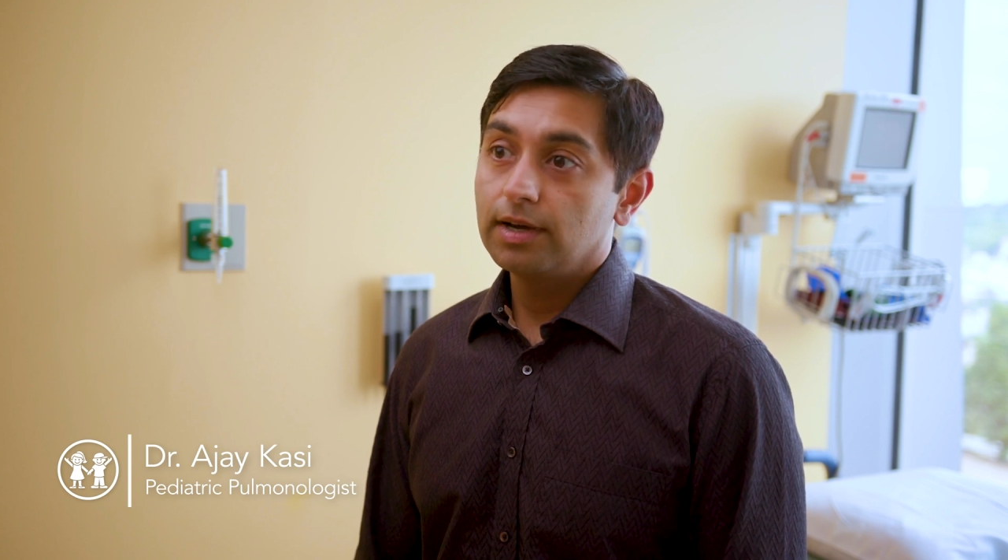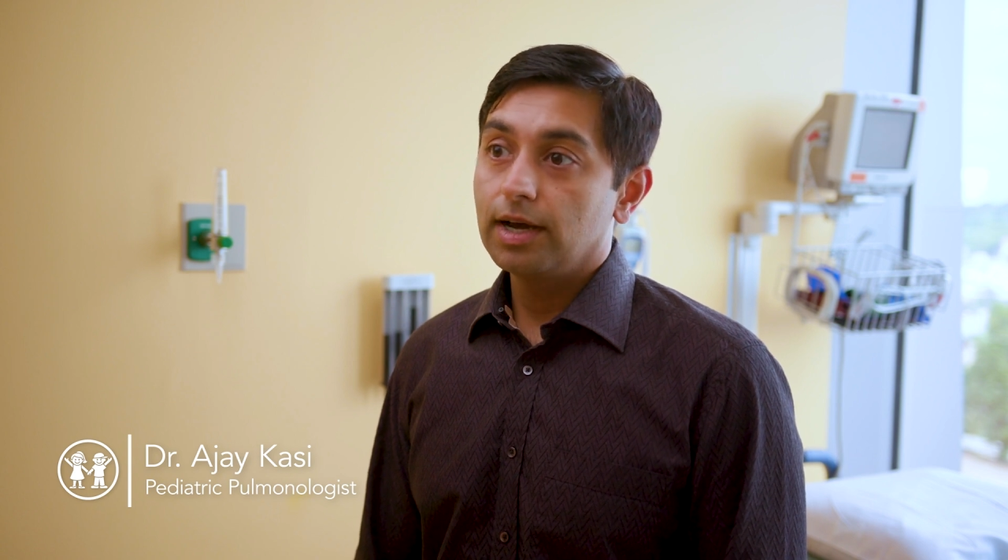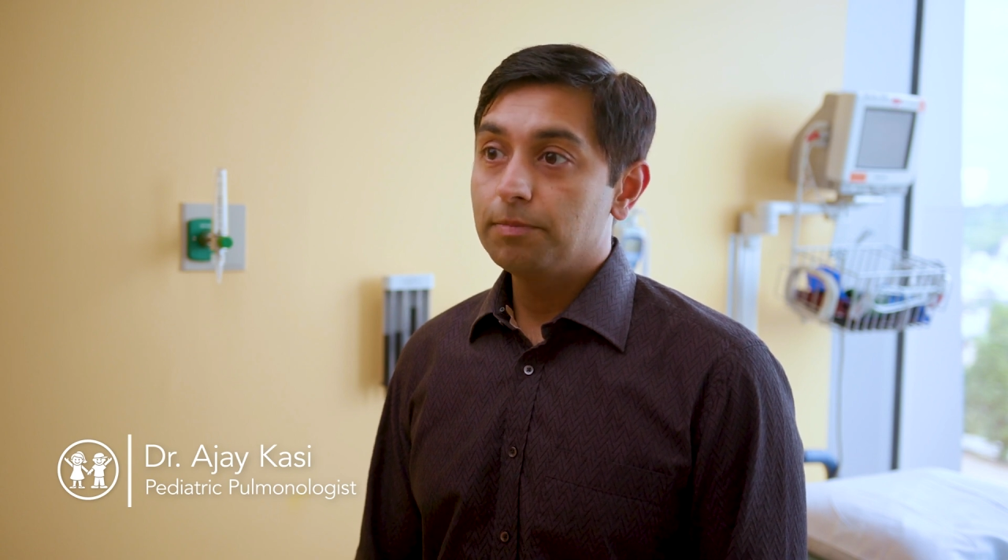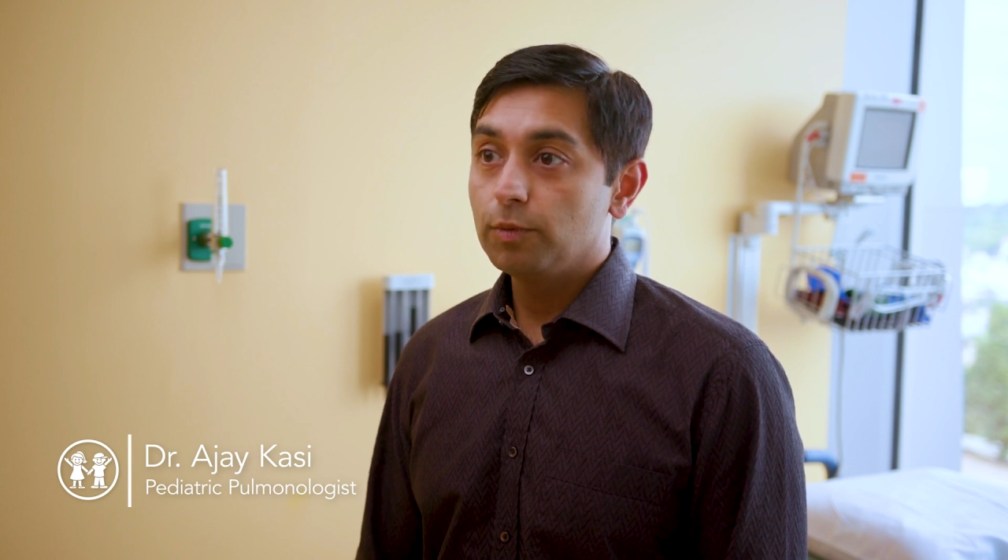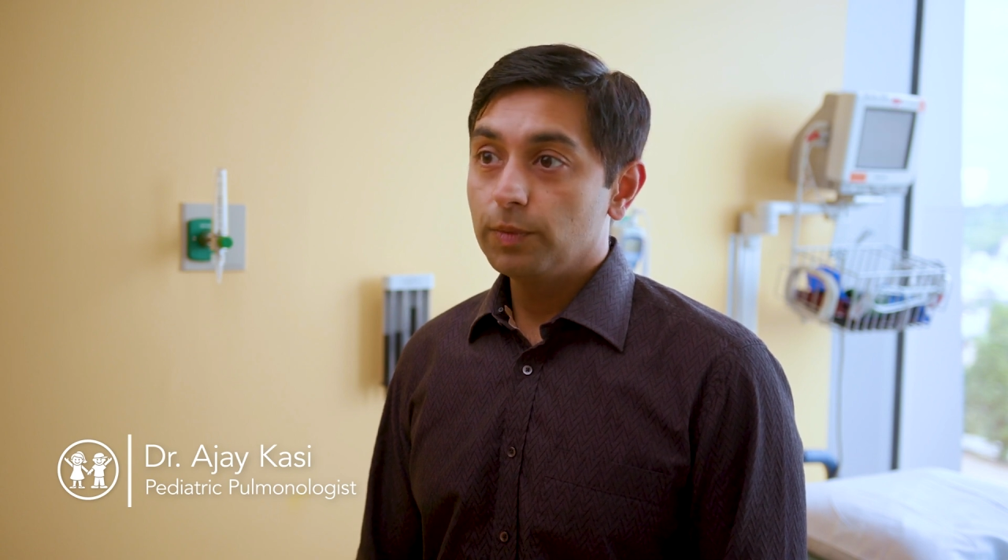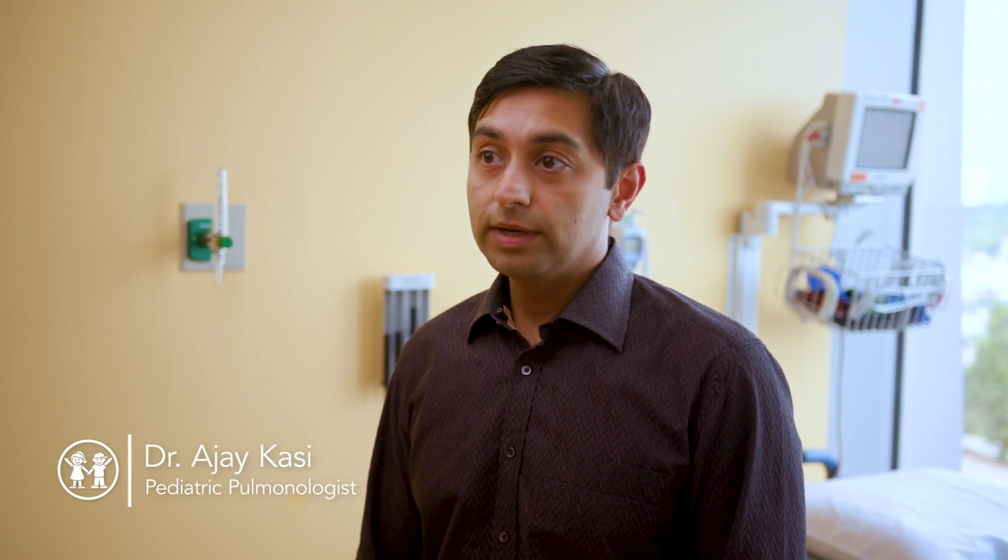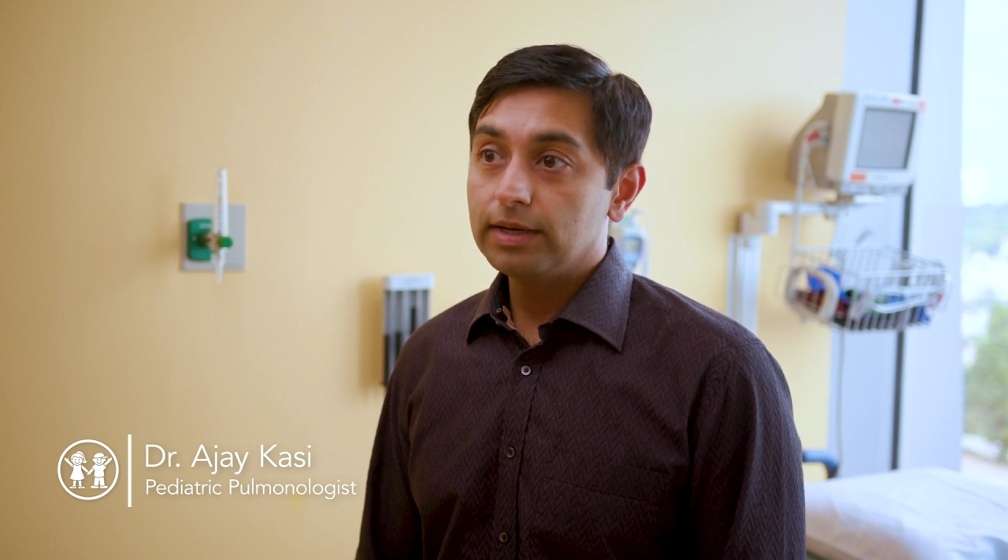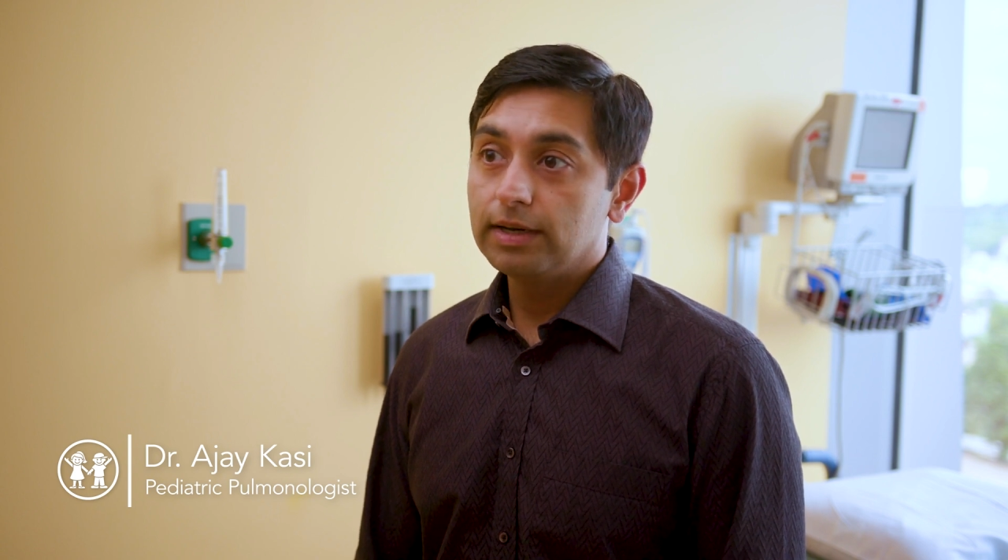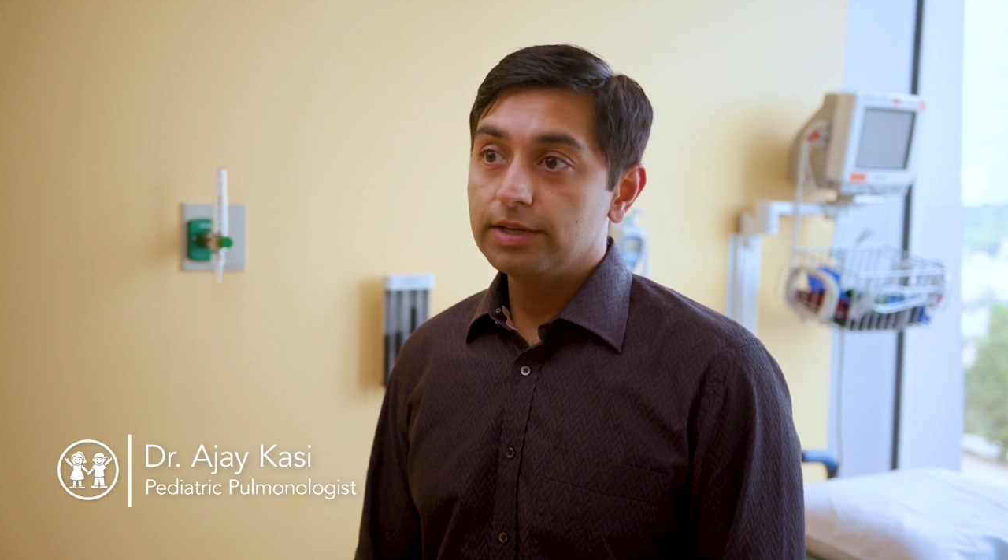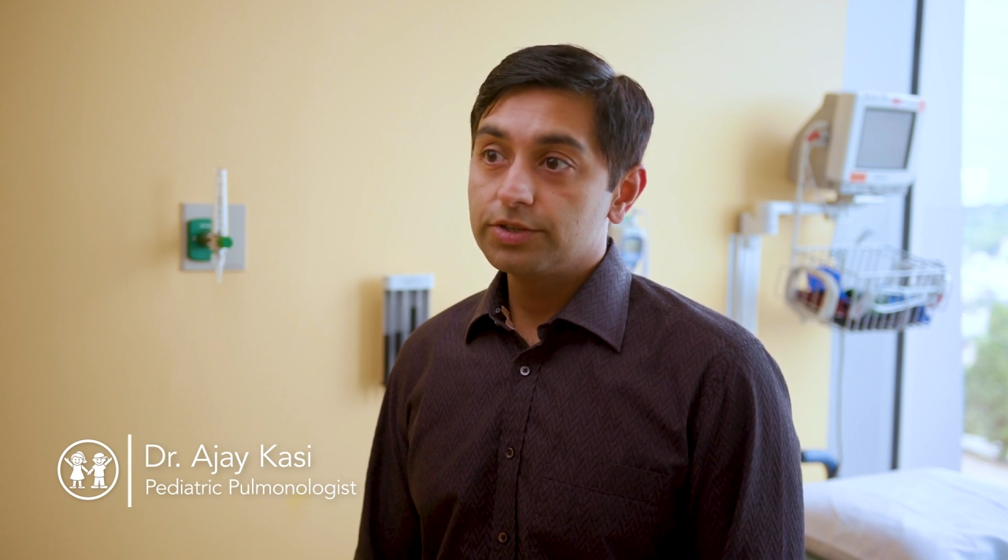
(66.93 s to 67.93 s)

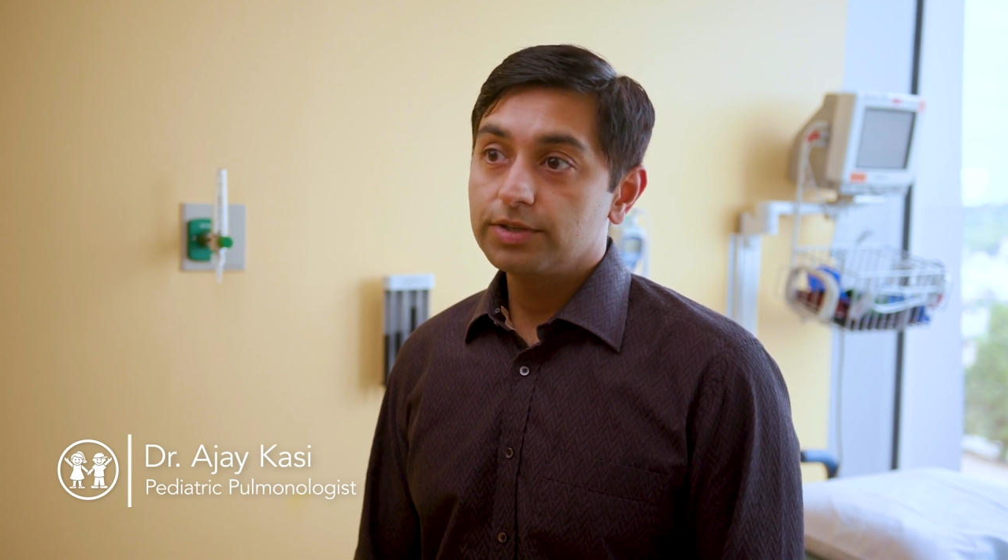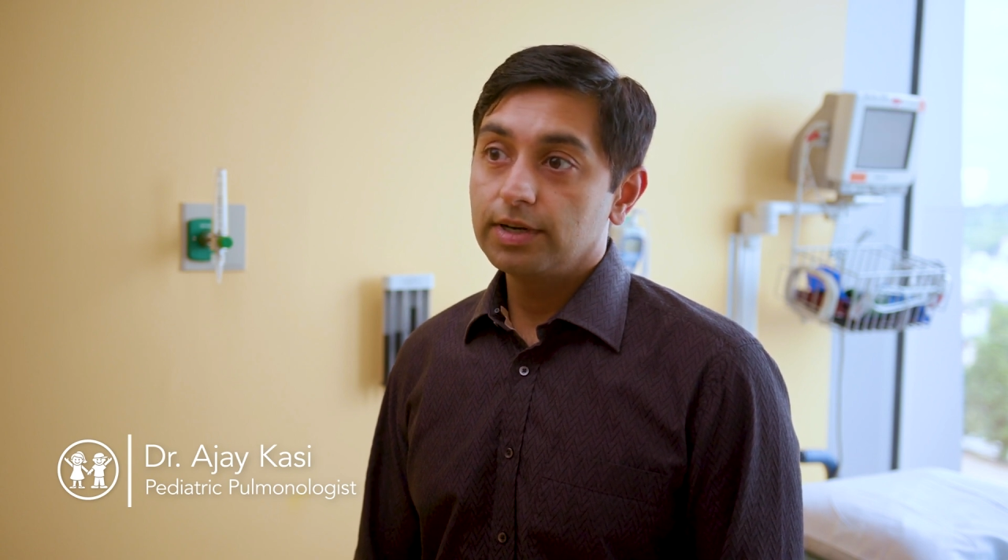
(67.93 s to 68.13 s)
hypoventilation,